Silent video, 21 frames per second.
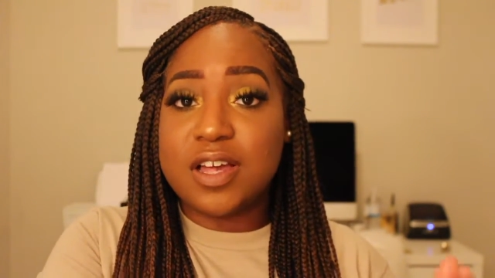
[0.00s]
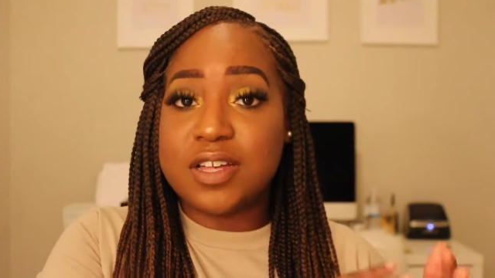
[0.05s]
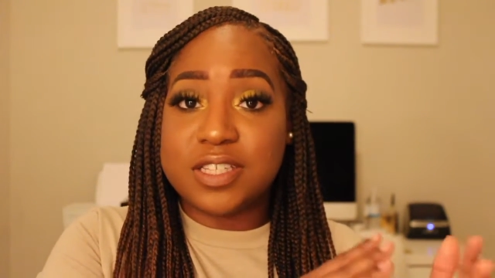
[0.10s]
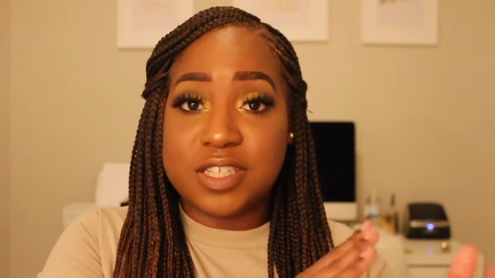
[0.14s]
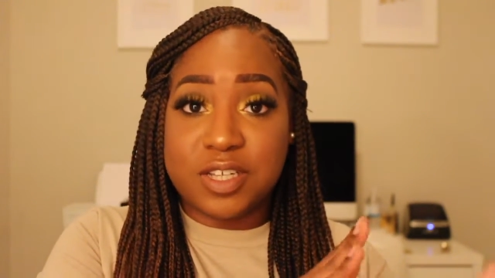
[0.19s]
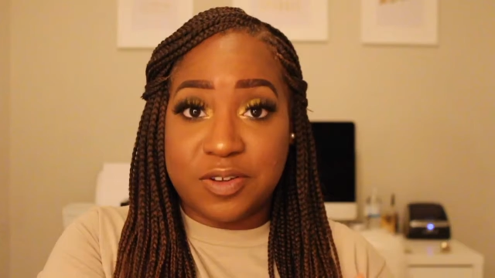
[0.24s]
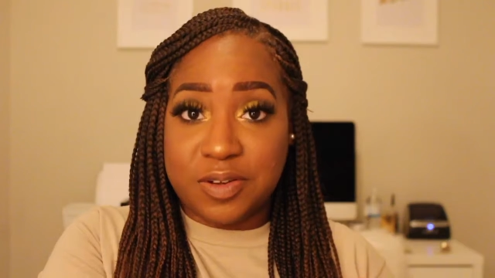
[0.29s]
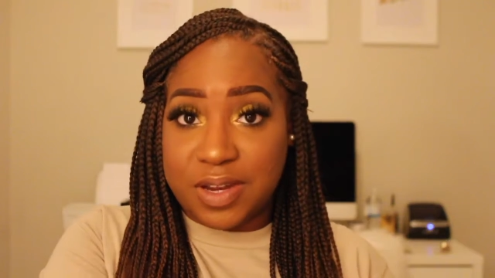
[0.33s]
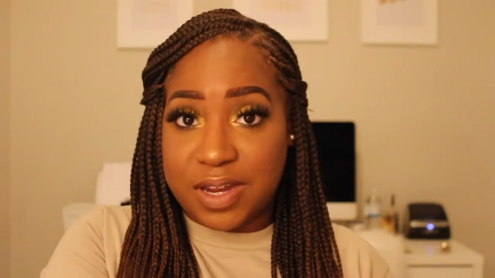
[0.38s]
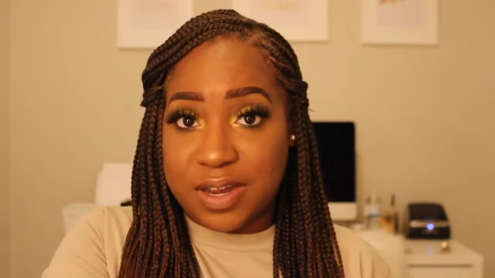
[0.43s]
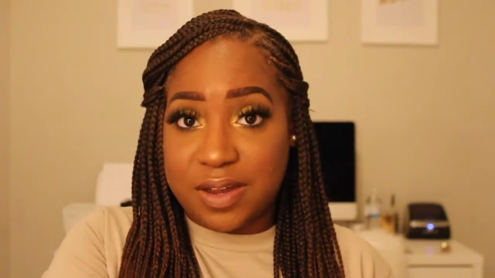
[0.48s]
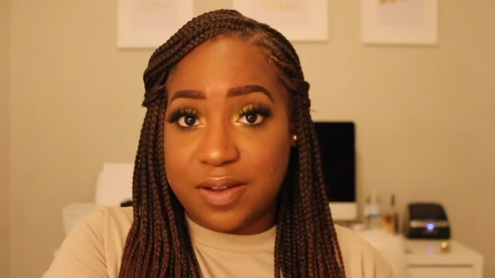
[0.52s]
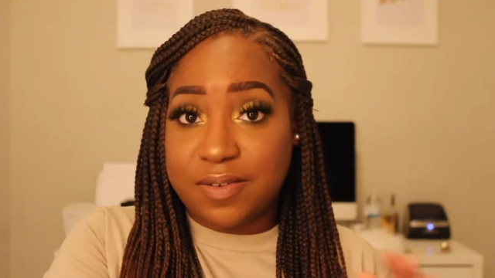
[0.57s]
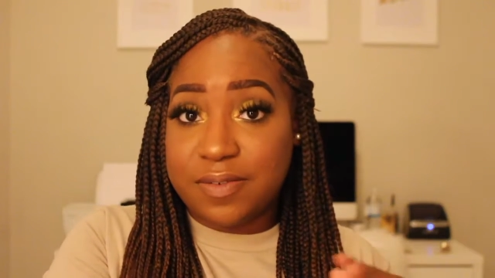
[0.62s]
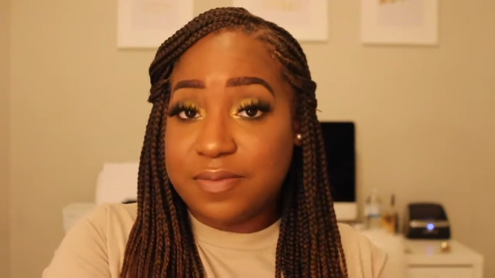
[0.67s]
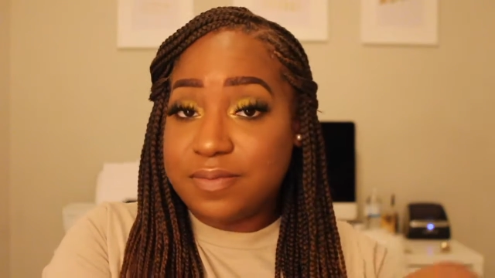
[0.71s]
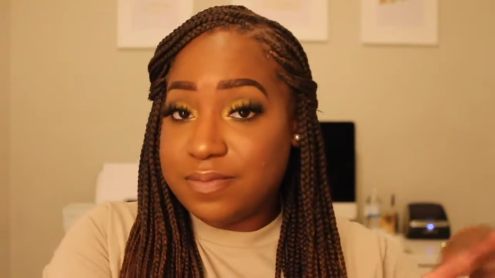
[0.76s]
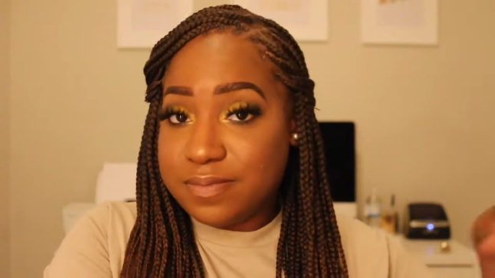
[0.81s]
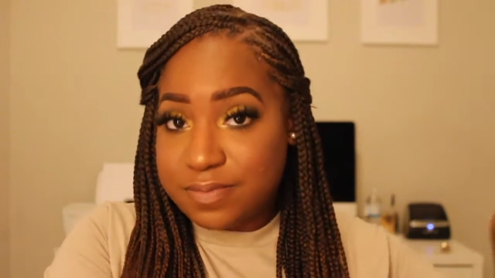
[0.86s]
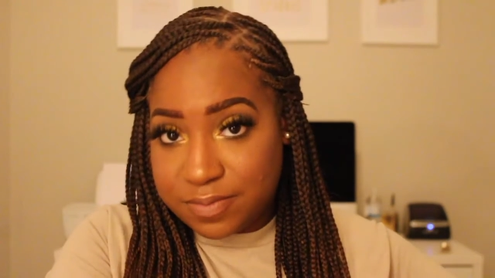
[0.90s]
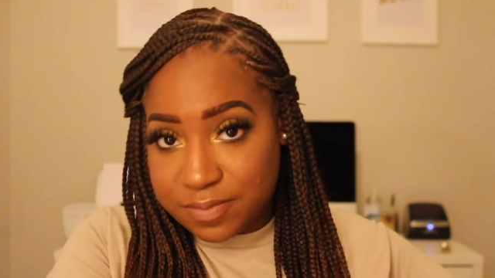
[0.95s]
So yeah,
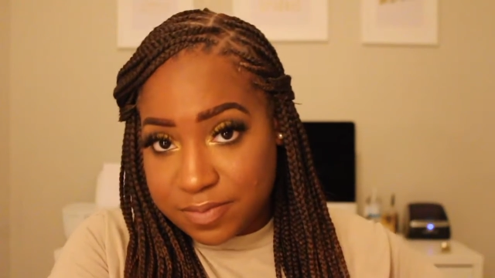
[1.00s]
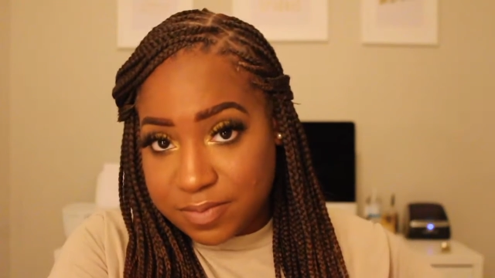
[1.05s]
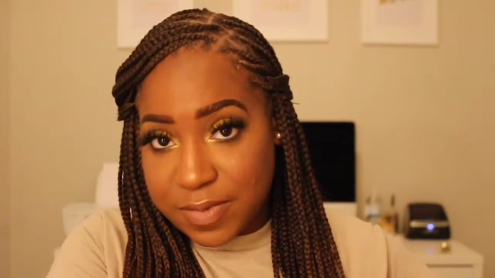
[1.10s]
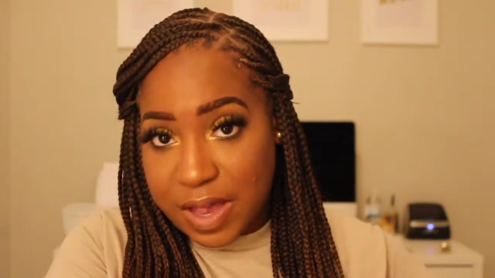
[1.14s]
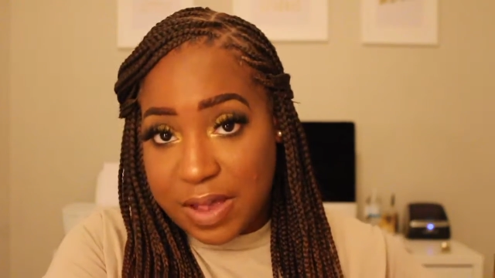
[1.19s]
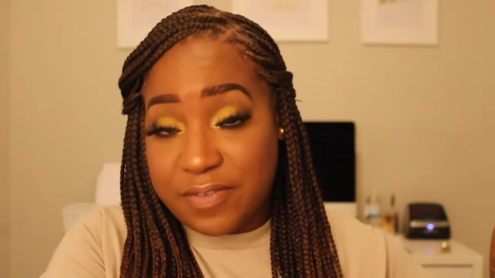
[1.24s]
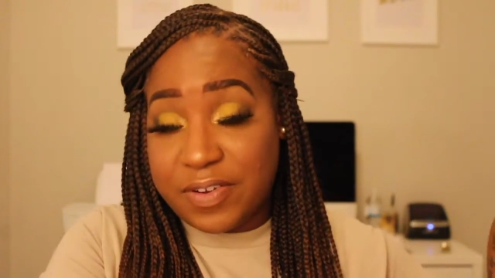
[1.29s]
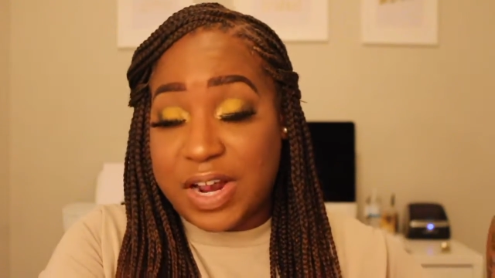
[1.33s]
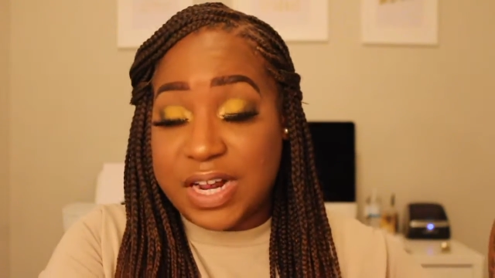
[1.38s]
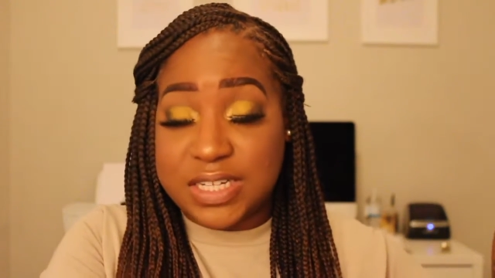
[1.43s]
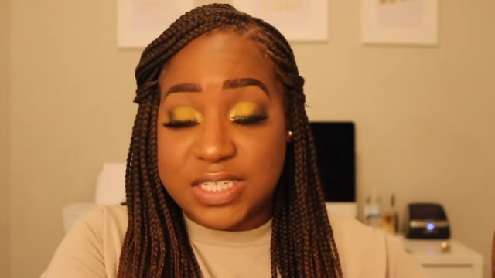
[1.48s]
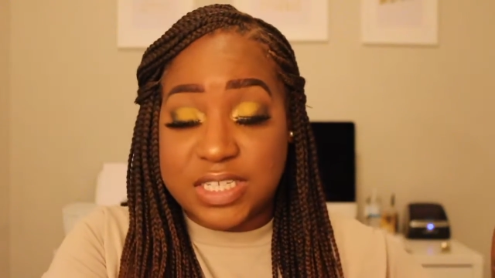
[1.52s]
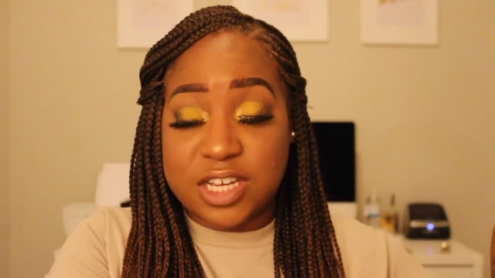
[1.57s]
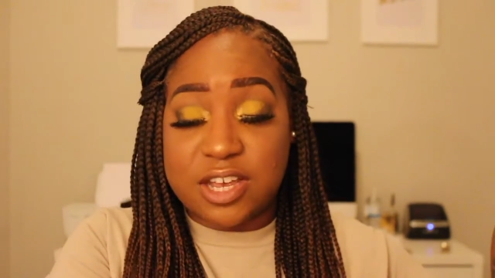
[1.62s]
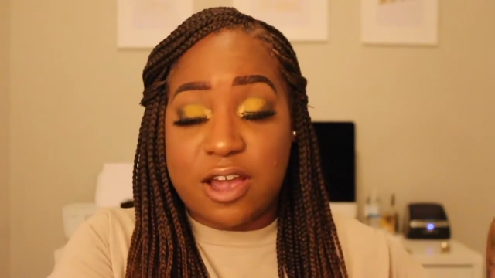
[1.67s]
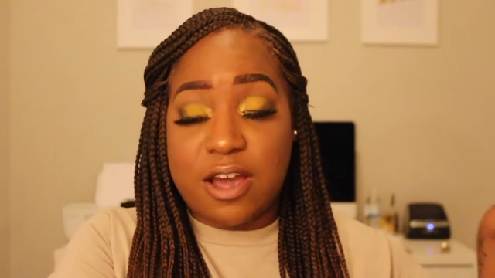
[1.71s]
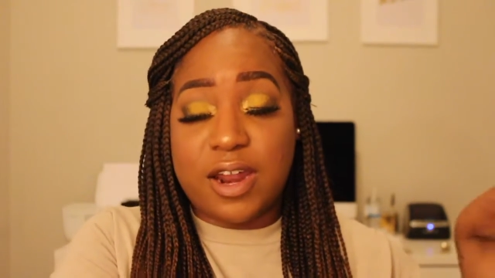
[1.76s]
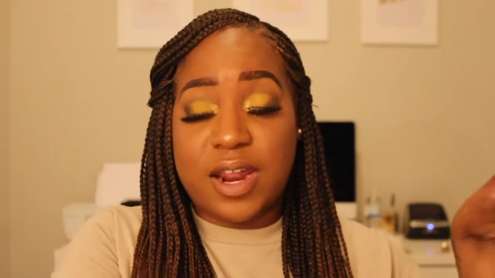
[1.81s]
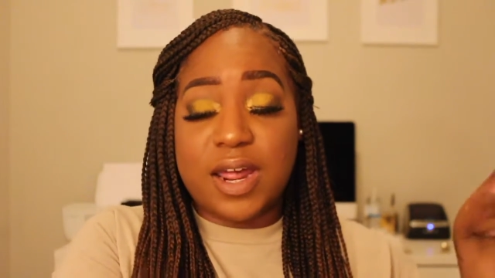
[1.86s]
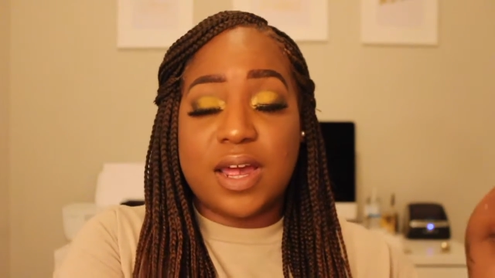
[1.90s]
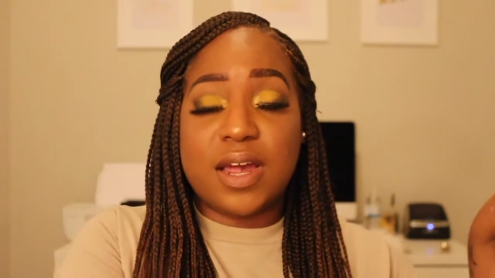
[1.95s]
I forgot to tell
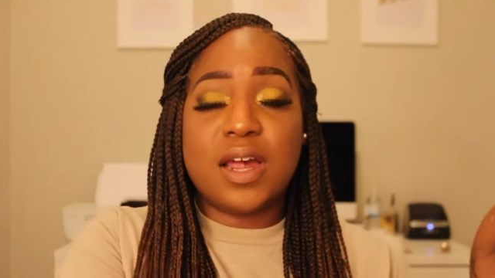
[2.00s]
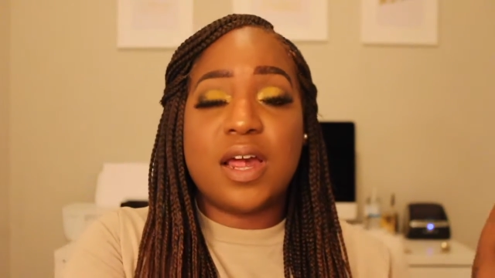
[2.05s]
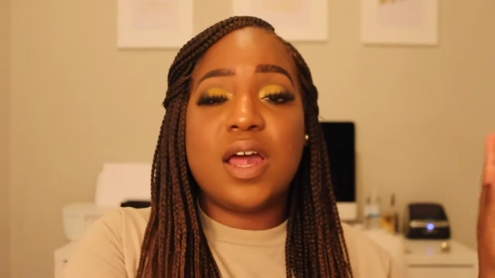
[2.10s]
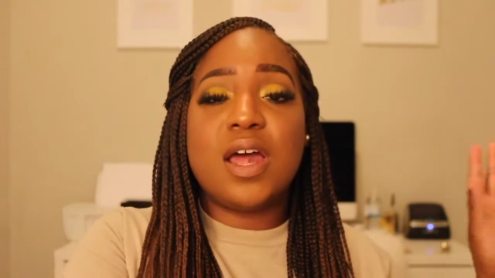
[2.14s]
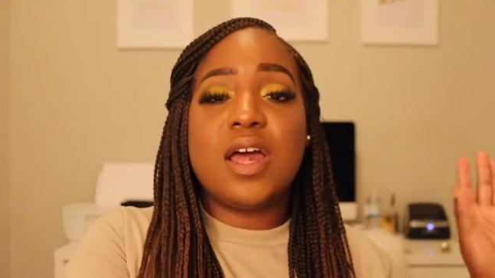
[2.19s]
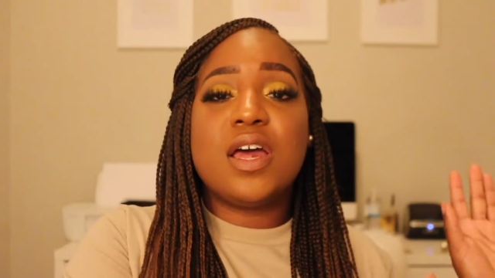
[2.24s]
y'all that.